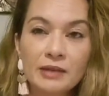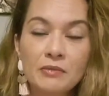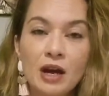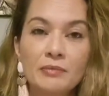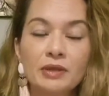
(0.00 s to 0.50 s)
It
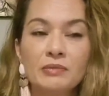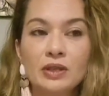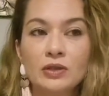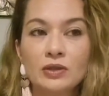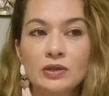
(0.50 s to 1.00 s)
might be
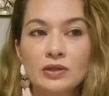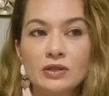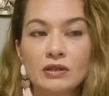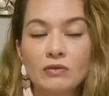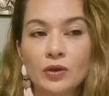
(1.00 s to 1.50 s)
because
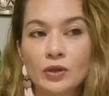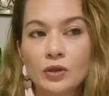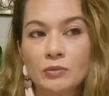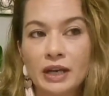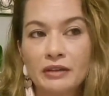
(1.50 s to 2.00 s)
of what
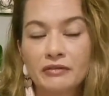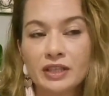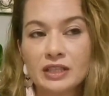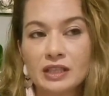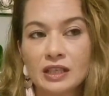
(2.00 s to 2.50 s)
you're
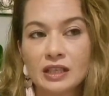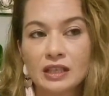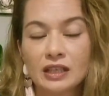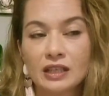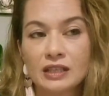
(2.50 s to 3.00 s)

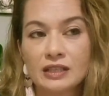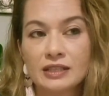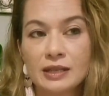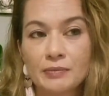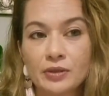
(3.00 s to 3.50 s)
manifesting
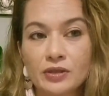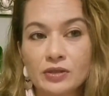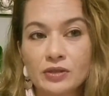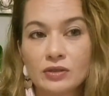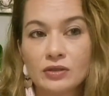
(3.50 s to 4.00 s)
is separate
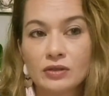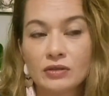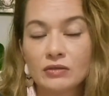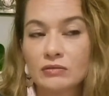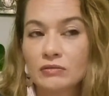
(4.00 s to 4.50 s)
to,
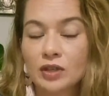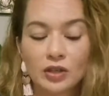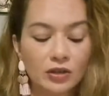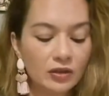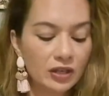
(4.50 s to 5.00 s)
you
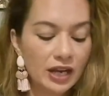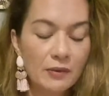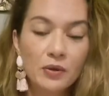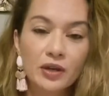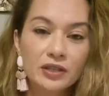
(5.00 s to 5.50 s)
know, the
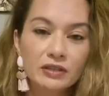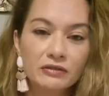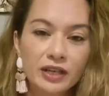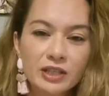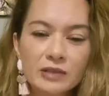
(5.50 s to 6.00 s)
networks
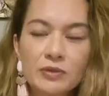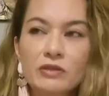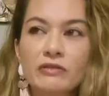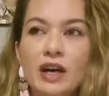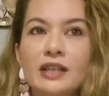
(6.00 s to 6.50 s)
and
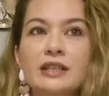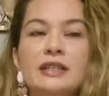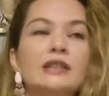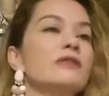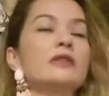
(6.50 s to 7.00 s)
friendships you find
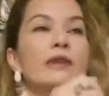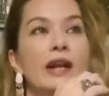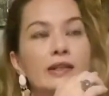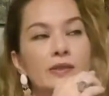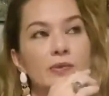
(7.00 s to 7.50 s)
yourself
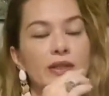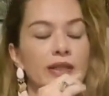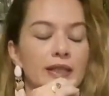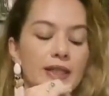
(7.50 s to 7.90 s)
surrounded with.